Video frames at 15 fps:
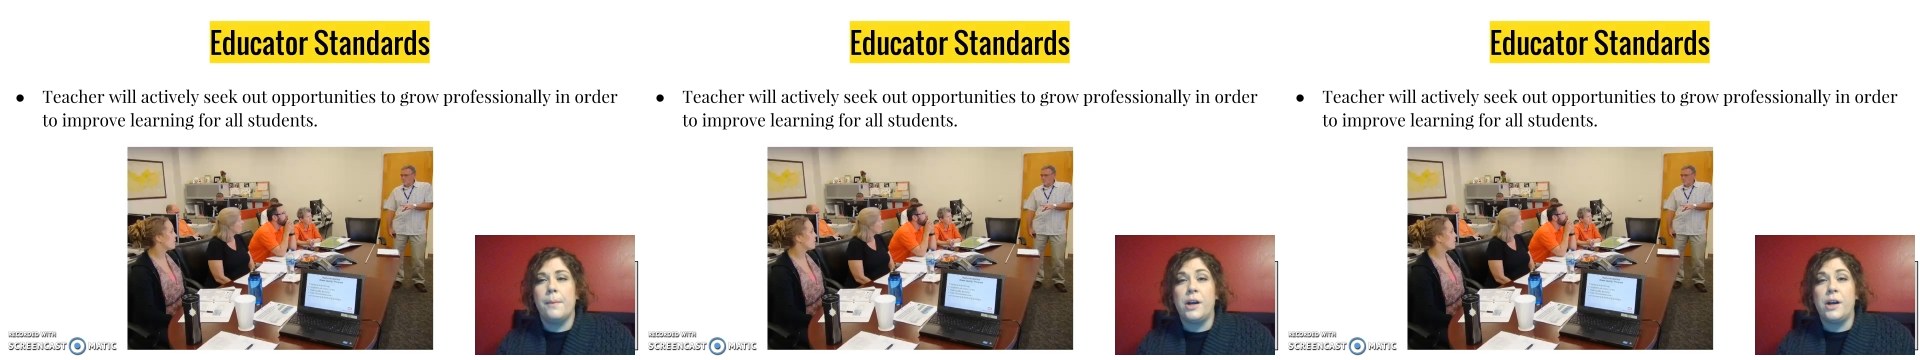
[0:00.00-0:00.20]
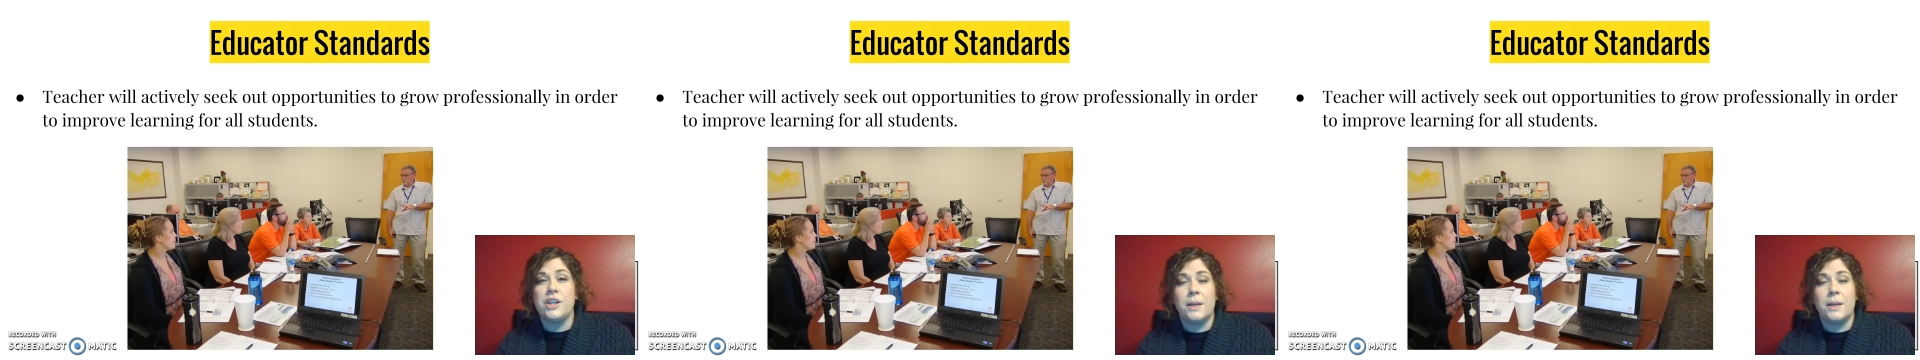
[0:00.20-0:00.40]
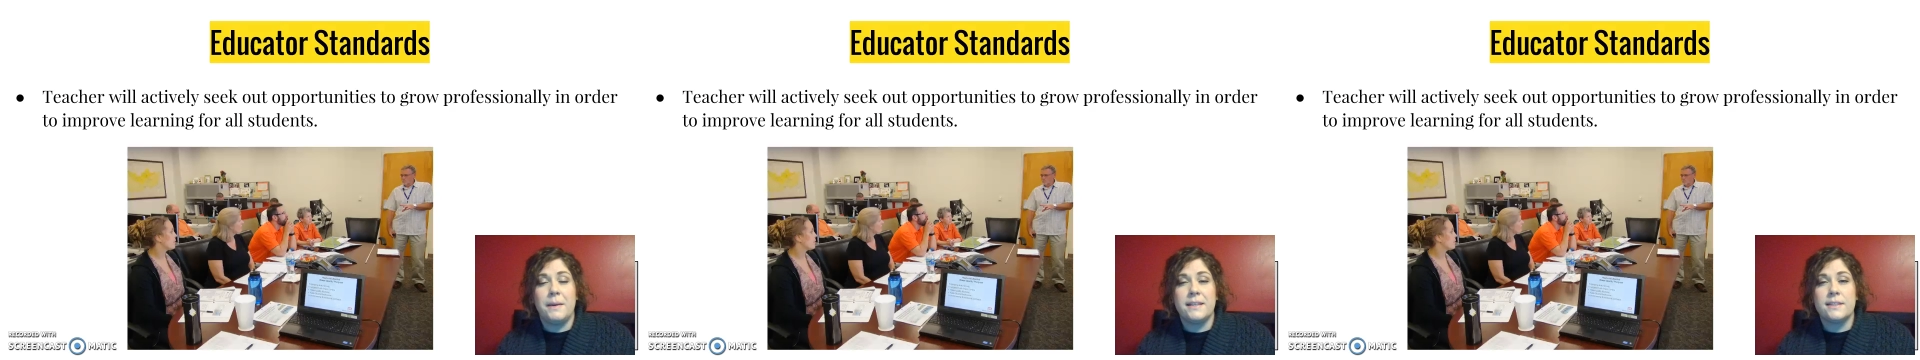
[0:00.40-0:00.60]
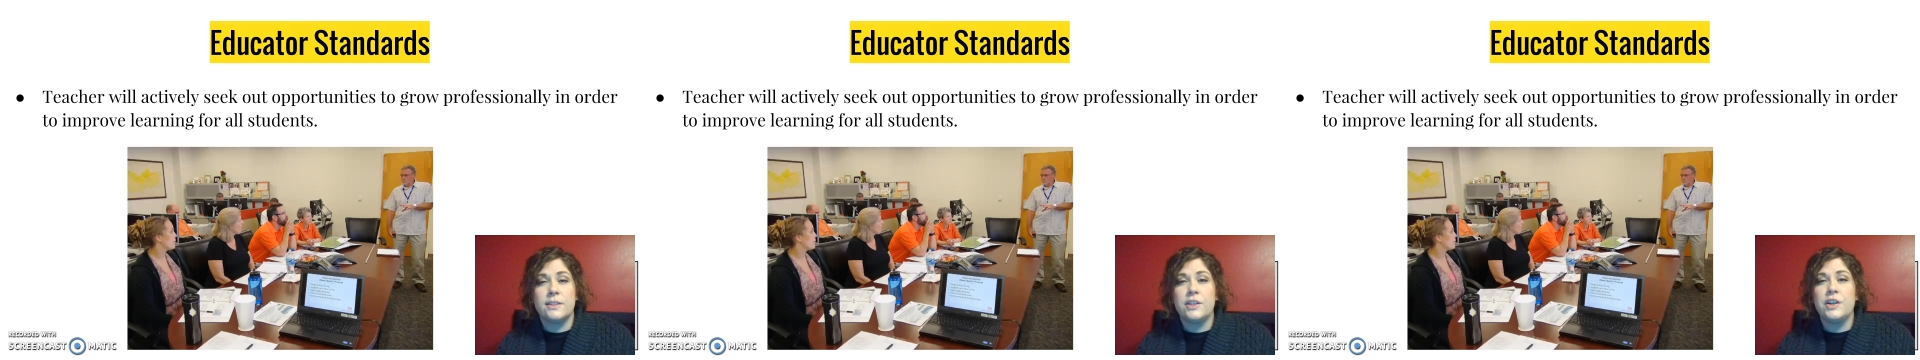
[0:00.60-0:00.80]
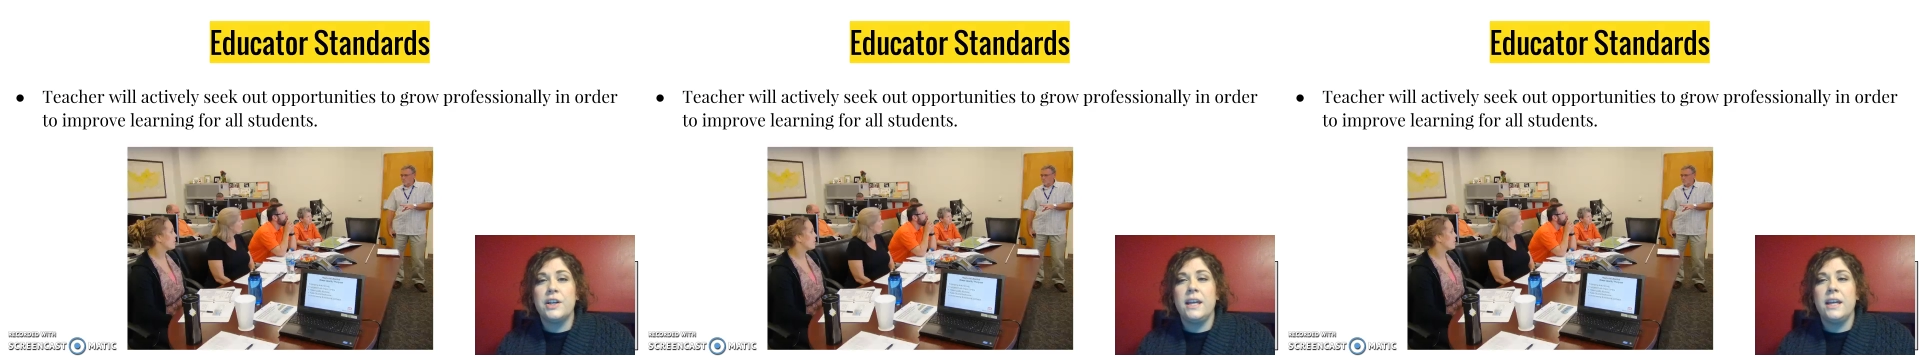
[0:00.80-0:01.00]
project-based
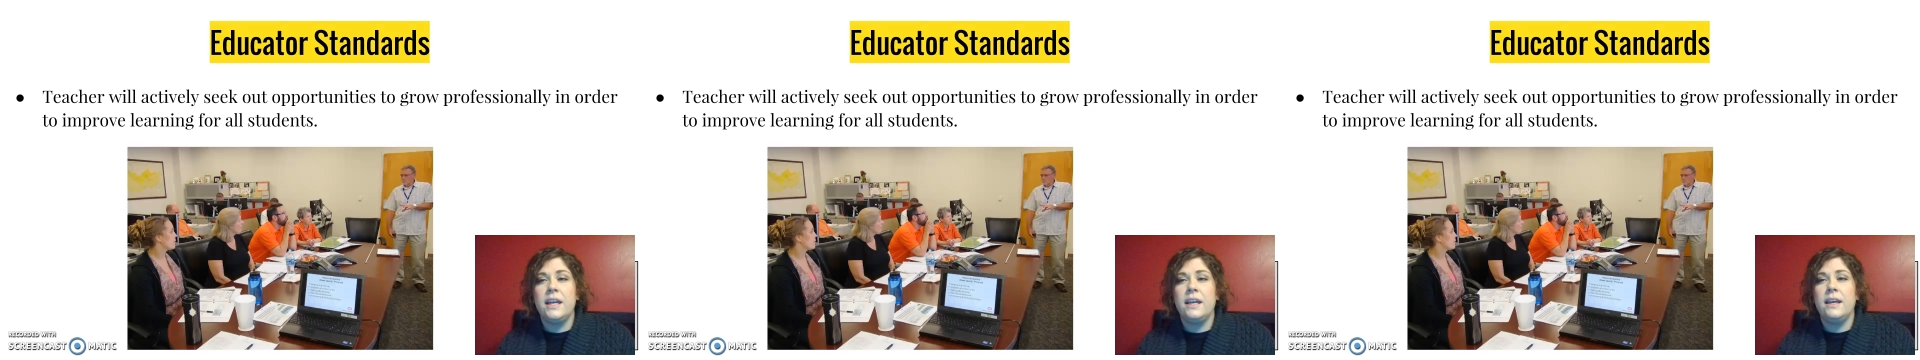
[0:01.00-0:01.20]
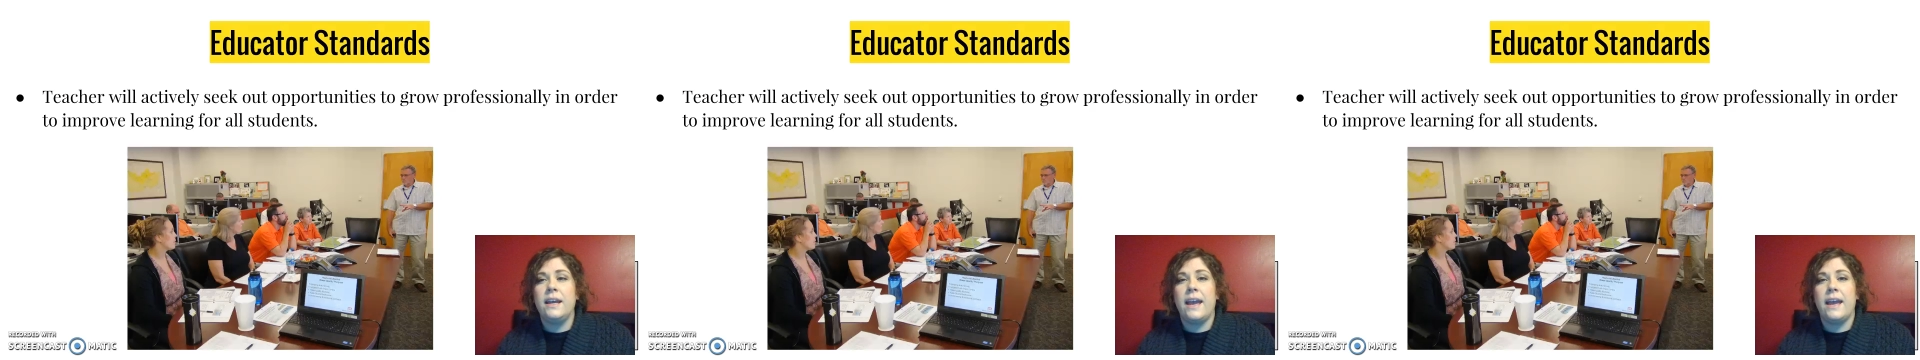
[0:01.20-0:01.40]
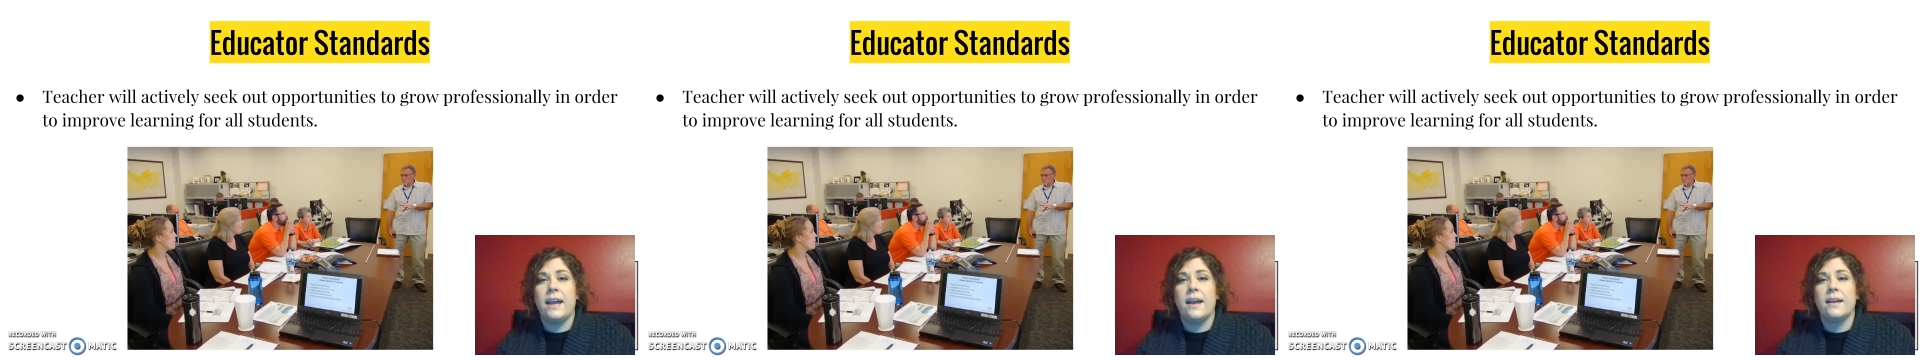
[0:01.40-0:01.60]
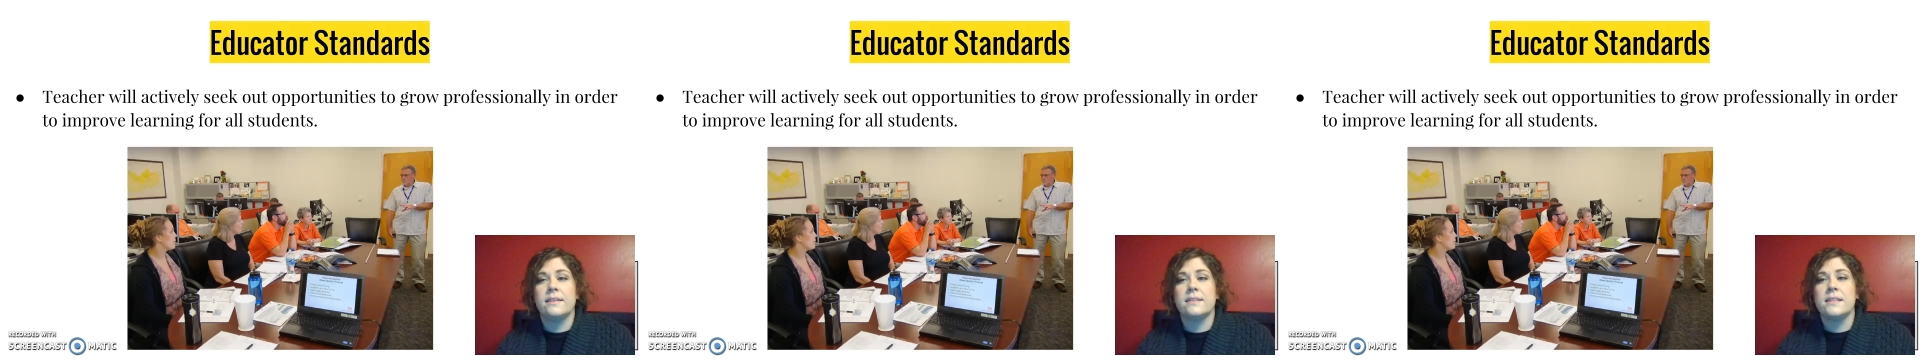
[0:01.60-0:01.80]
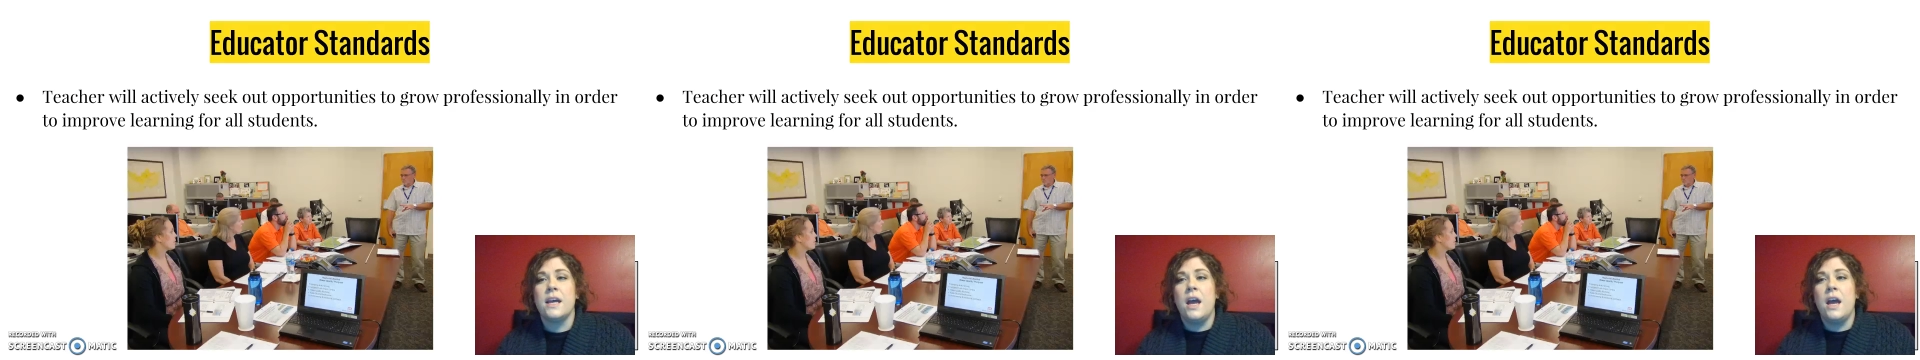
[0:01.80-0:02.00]
learning
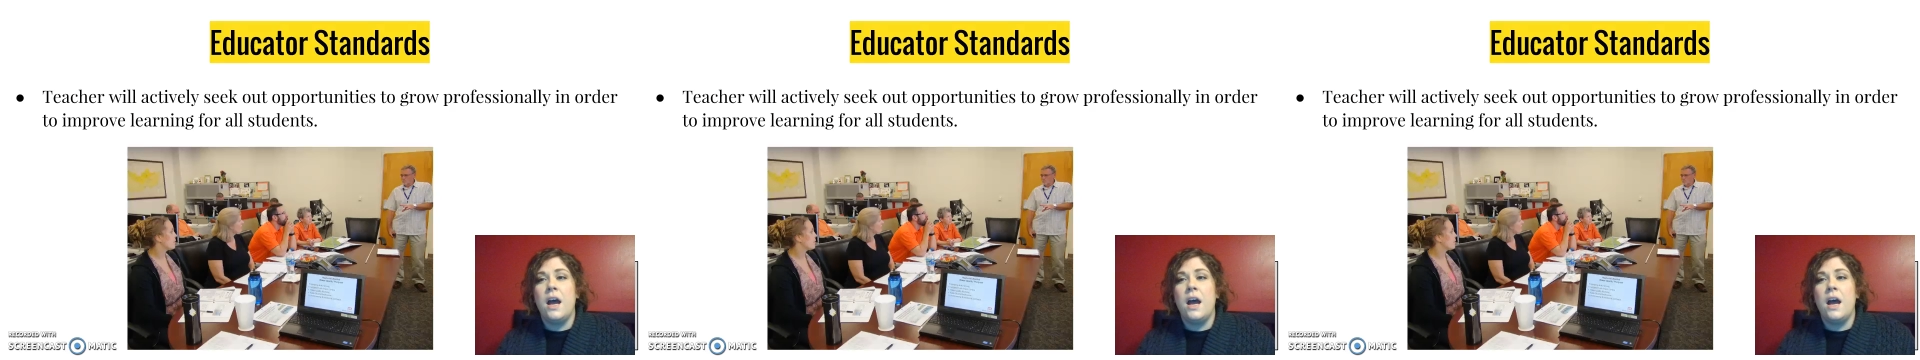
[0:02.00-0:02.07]
and